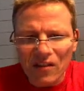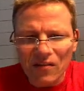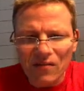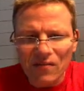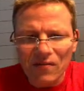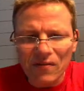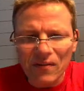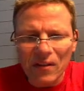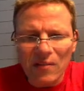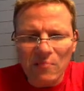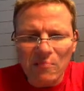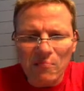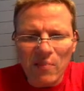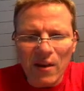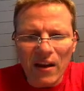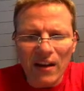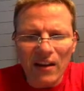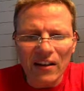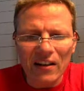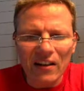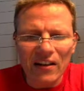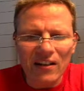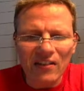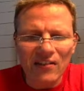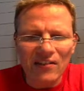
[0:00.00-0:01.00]
of
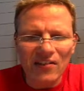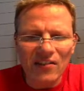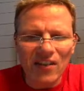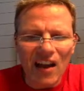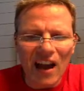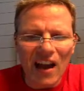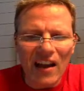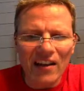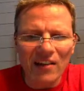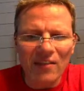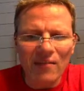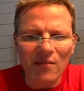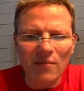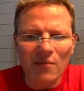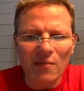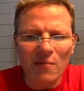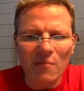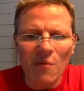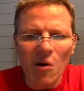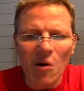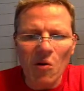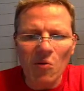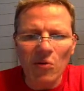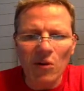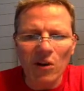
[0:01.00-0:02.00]
embedded inside of the
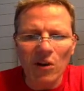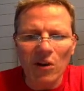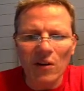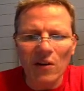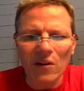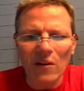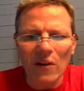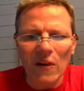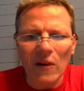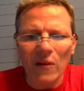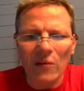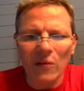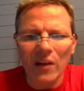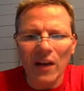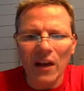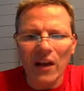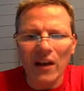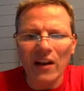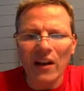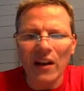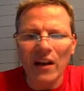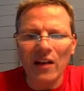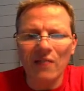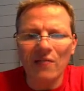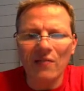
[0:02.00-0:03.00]
motor.
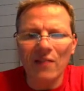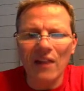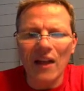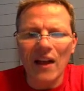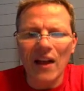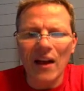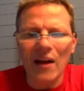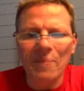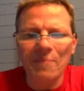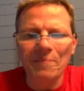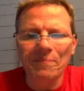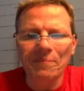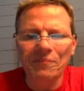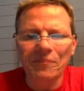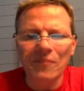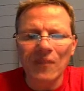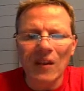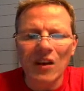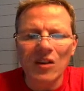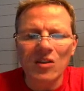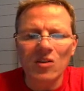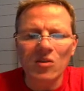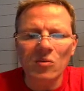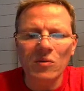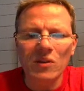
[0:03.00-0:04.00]
Can't have that,
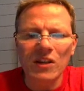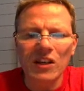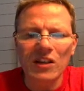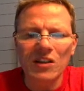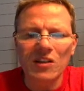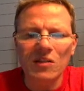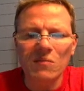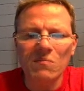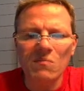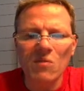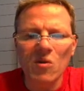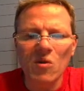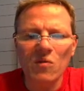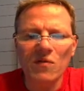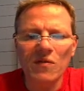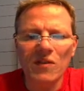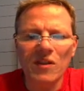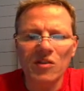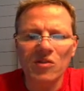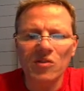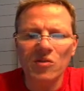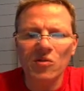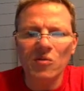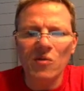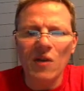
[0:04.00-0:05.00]
so we need to move
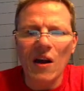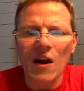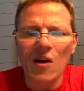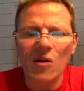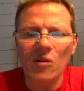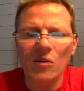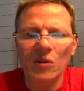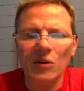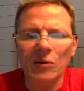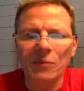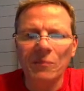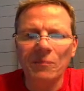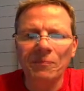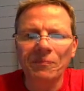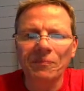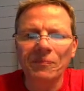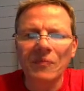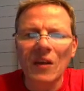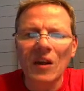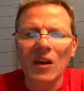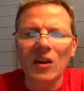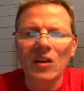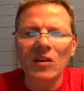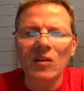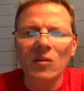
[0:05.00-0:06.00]
this around.
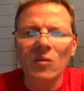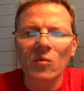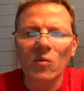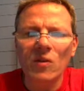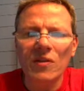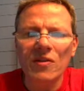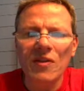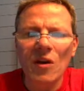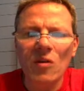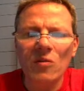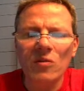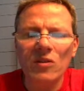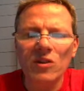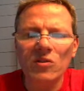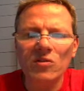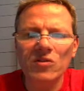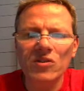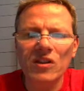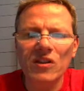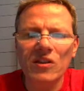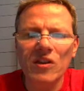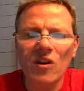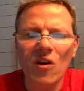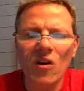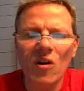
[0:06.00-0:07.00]
Without
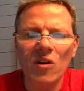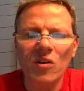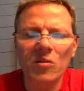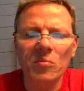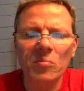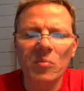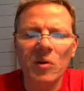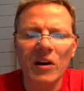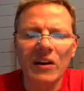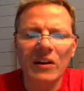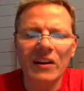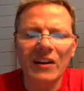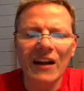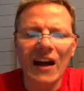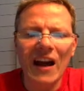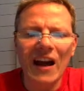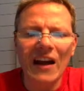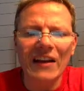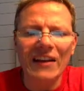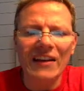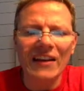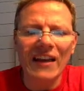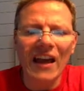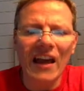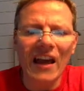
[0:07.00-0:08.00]
using the auto button,
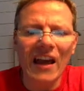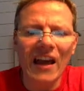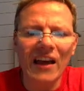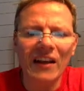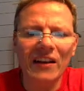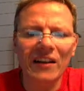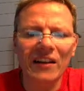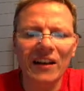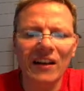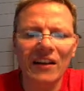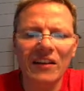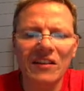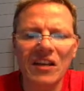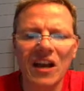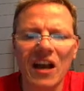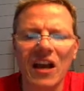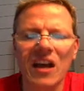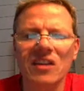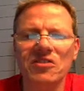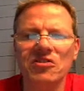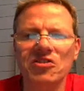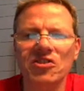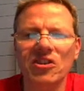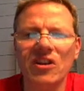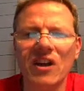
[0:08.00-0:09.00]
I can
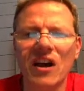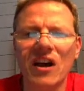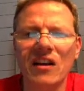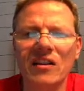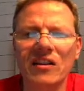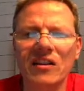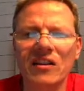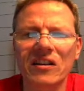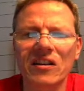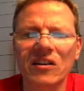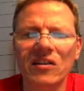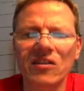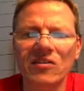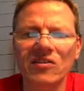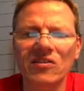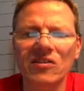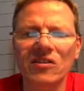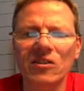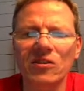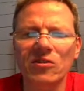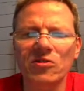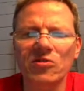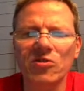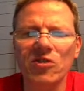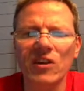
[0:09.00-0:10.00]
attach it onto here. It's a
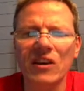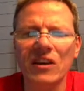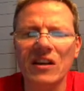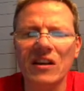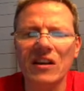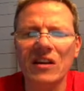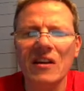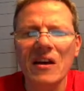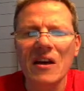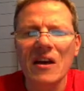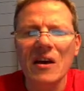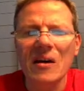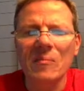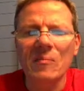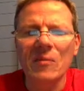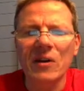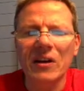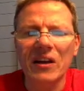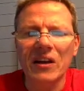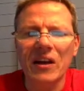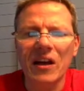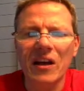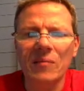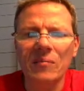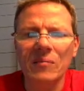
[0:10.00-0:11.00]
little tricky, but
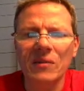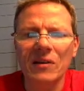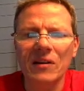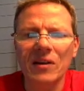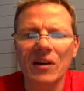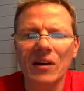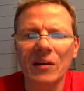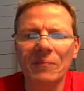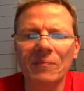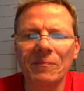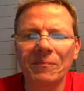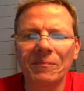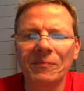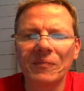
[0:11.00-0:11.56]
it can be done